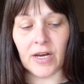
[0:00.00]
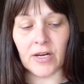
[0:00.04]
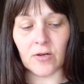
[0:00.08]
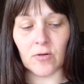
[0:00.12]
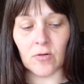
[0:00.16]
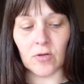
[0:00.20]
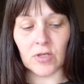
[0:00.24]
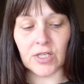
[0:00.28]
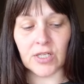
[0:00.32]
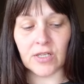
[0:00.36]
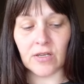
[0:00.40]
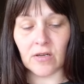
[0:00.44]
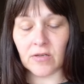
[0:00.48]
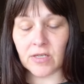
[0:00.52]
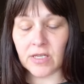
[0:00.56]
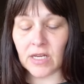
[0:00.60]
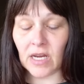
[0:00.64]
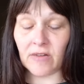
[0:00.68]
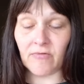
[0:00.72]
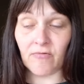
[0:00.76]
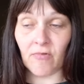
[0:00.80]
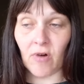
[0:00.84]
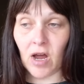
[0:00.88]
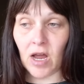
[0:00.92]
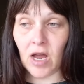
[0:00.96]
could also
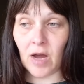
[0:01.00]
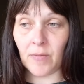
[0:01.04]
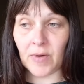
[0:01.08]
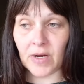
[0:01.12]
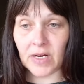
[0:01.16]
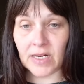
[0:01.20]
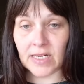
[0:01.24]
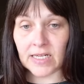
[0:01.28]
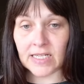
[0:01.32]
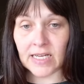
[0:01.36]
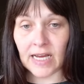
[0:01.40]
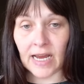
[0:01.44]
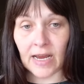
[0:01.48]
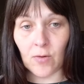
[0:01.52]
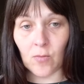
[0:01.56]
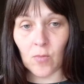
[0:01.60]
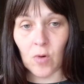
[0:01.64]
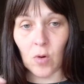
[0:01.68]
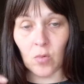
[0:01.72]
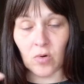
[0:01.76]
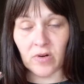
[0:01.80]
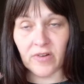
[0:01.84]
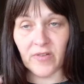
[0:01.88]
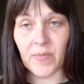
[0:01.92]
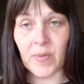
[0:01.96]
say, right, I'm going to take
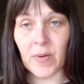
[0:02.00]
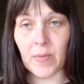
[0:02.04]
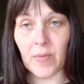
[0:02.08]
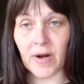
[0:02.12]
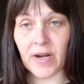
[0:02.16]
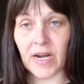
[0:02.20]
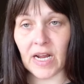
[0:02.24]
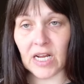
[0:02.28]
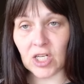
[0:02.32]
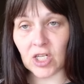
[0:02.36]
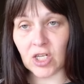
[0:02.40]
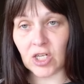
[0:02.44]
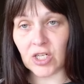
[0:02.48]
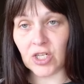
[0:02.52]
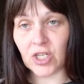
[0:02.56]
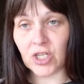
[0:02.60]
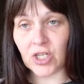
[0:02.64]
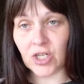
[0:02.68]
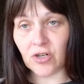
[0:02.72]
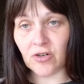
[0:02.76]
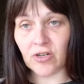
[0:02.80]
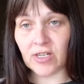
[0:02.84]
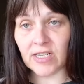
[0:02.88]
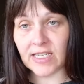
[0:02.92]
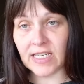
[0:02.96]
what would have been my national
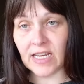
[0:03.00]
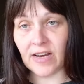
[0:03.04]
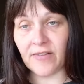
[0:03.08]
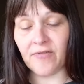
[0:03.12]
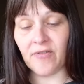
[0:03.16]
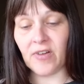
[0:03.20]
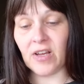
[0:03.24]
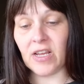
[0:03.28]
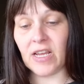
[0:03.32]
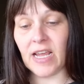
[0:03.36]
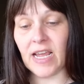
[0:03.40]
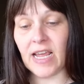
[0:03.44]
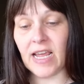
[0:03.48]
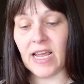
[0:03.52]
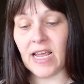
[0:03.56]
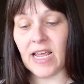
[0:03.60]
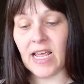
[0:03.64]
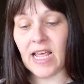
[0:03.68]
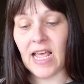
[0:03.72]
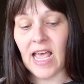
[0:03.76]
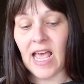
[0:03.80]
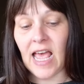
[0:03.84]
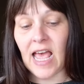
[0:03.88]
insurance every year